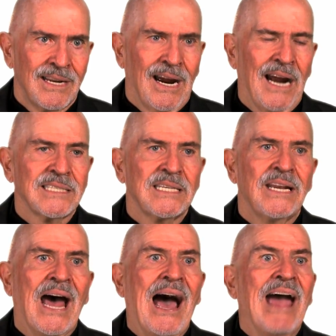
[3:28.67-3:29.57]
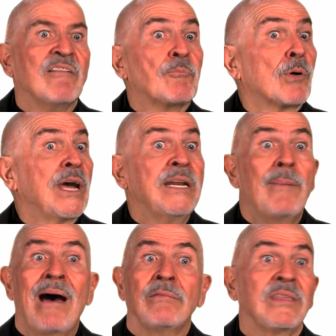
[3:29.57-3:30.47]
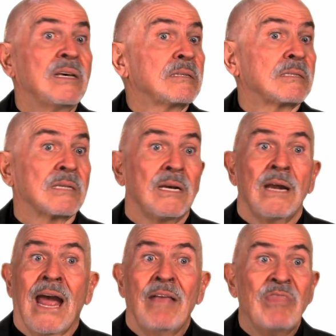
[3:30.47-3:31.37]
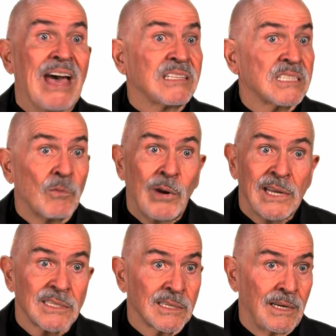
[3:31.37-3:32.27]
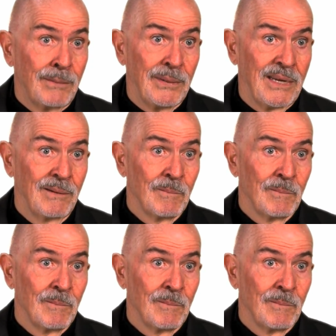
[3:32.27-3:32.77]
I said, I have prayed about this, and that's the way it's going to be.